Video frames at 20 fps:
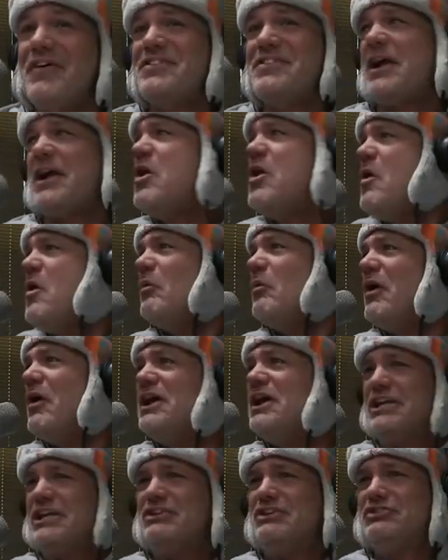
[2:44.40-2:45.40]
was like,
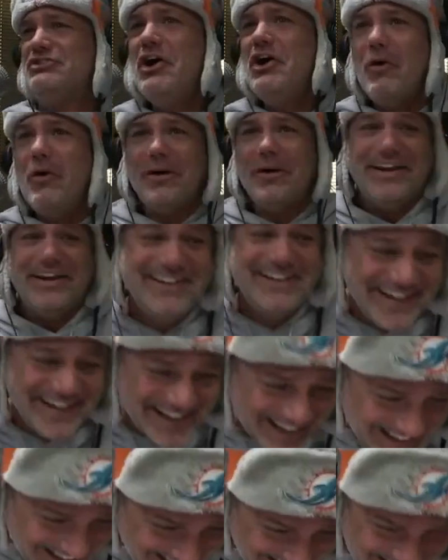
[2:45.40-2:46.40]
what are you doing?
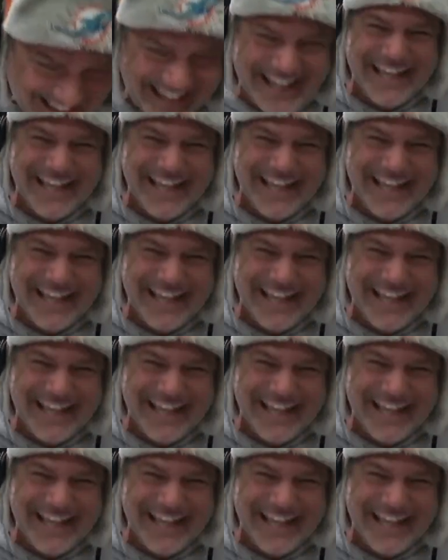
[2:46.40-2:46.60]
He